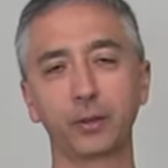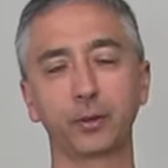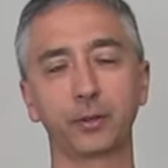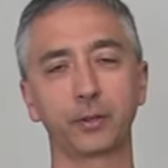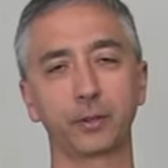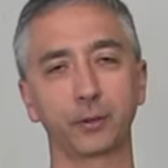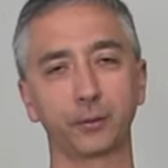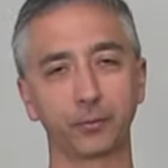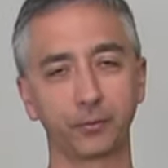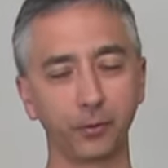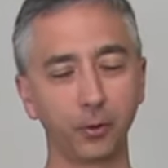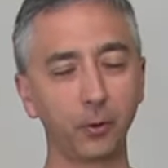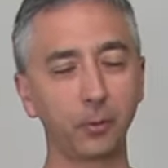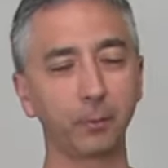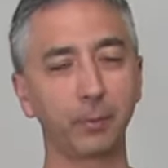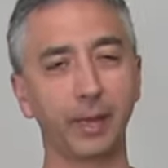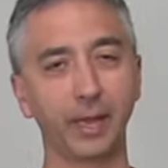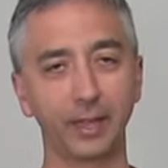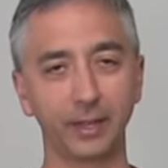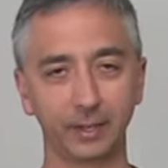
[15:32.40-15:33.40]
or your foam
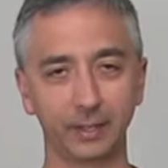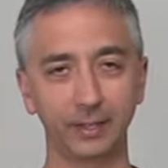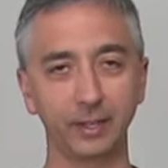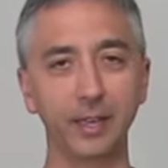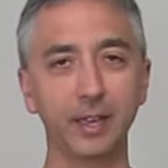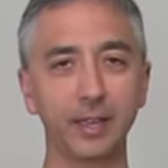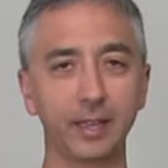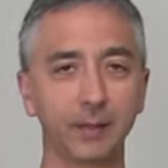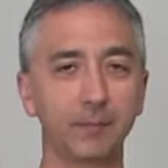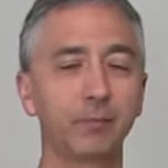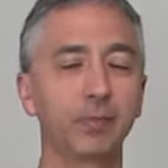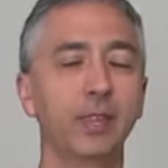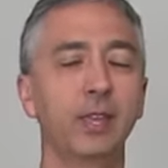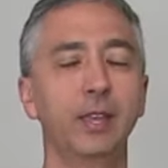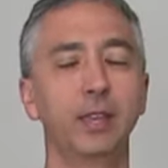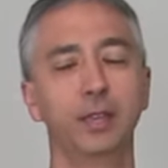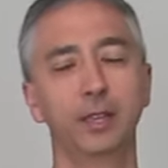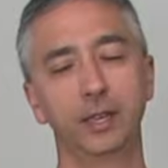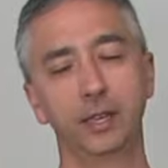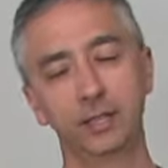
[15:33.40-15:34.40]
pad at night
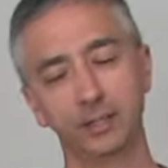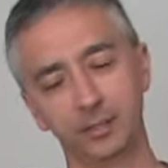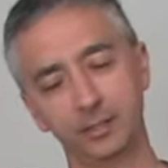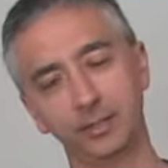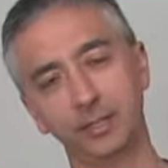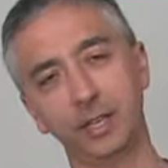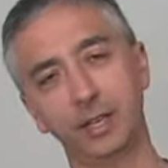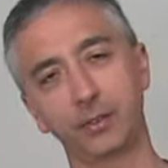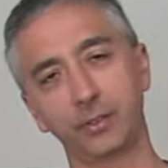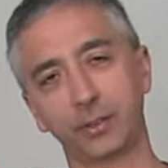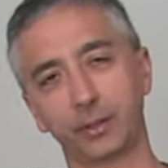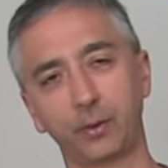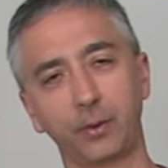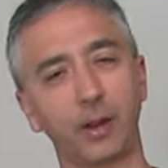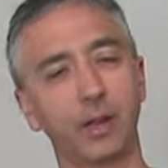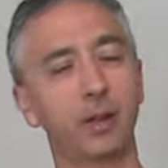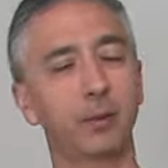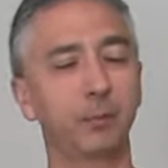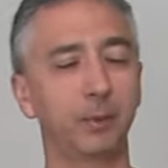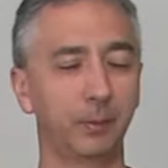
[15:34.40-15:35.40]
and stay on the ground,